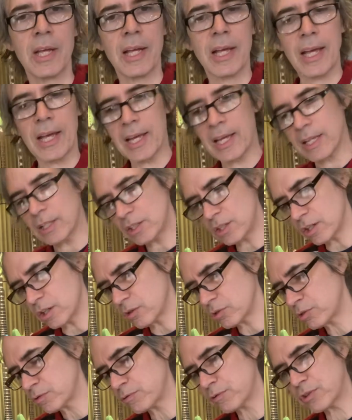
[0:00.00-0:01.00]
And
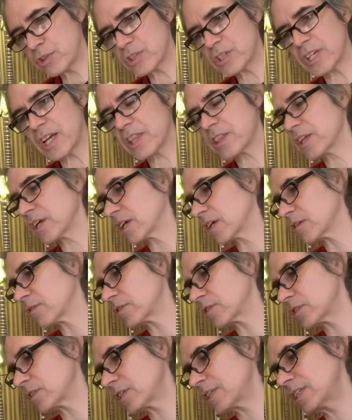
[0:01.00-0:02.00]
first thing I think of
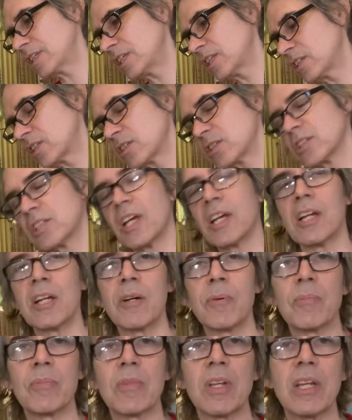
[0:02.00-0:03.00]
is it needs a
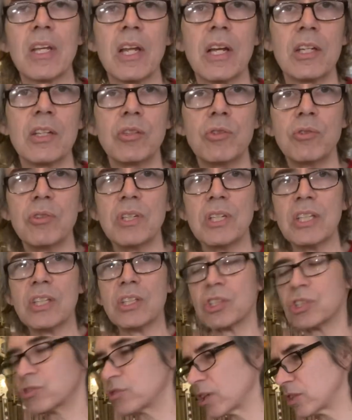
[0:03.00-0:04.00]
setup, and you need
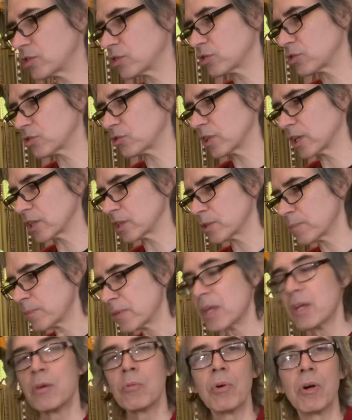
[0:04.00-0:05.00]
to stretch your strings.
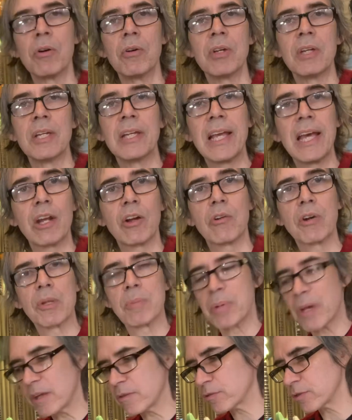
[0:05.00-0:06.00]
Well, he had already
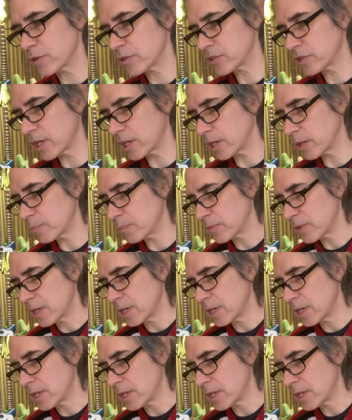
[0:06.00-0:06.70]
paid for a setup.